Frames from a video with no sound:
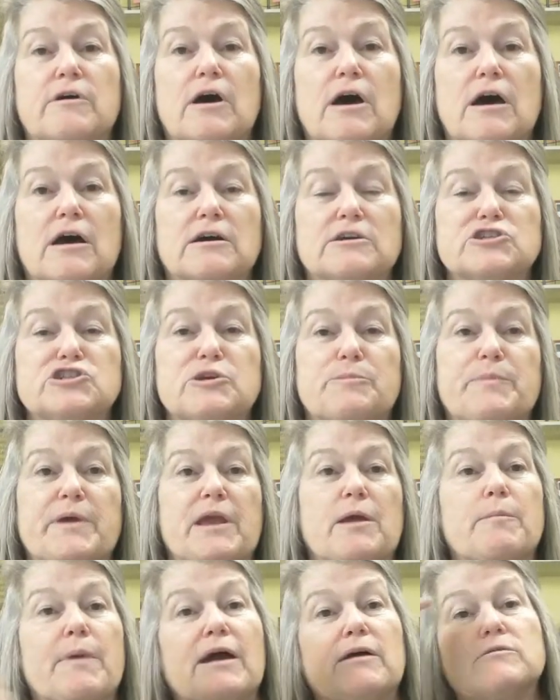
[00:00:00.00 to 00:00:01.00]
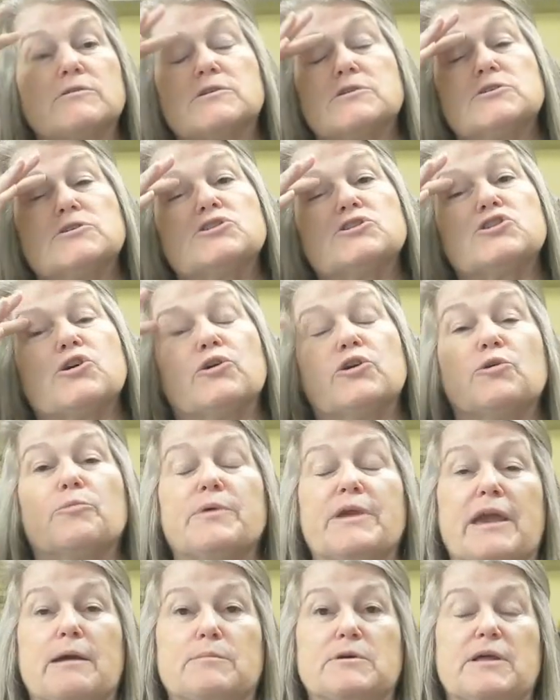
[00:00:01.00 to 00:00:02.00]
shipping amount. So you'll
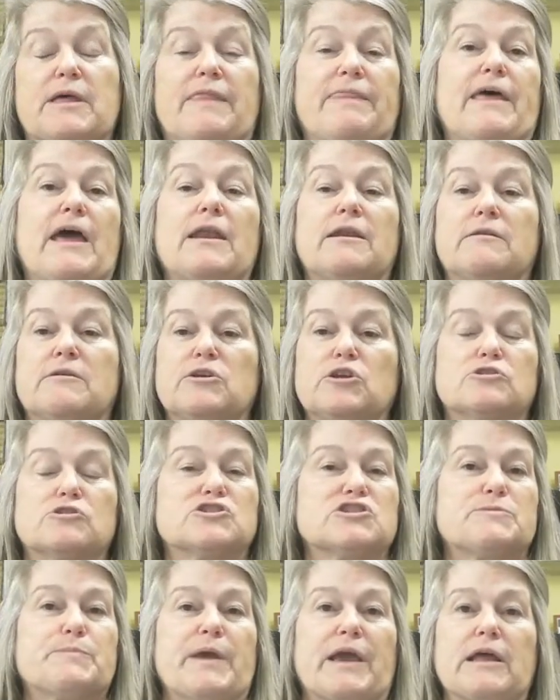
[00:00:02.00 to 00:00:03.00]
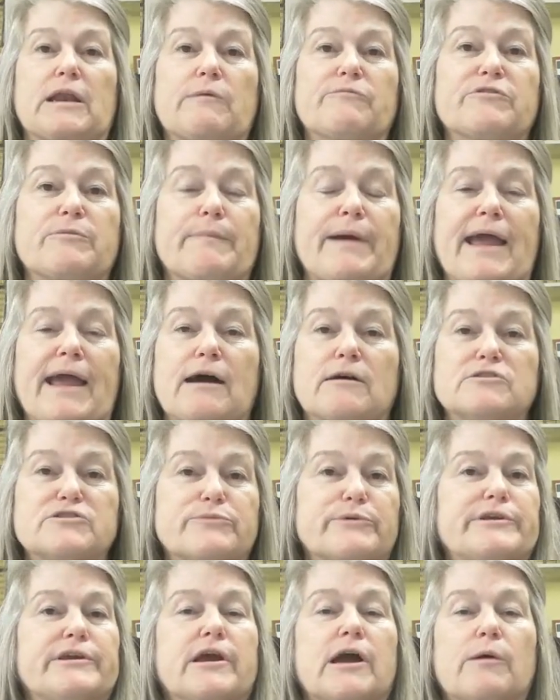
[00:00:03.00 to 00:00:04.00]
be able, and then you'll just pick it up from my house
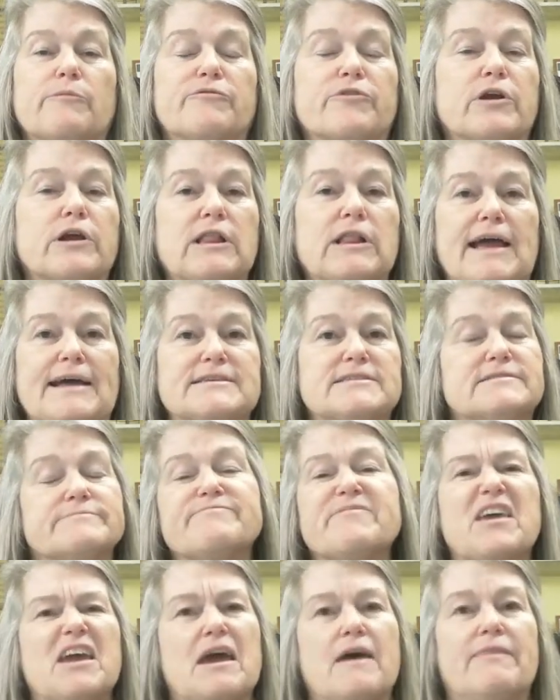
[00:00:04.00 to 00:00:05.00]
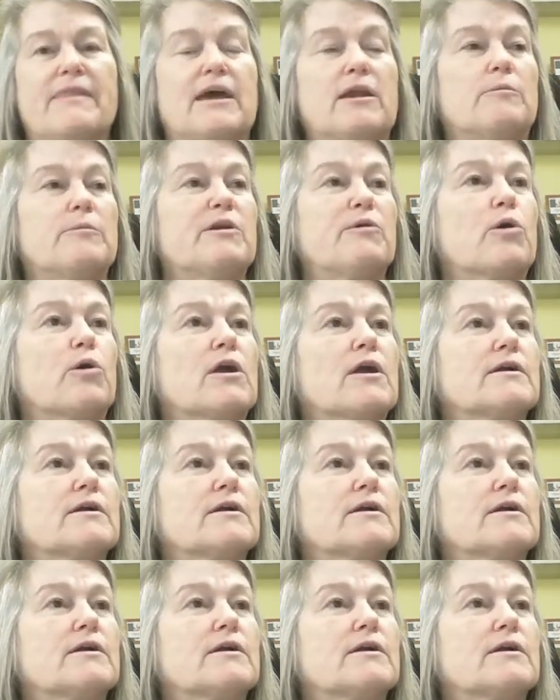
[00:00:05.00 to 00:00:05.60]
when you come for class, and that'll work.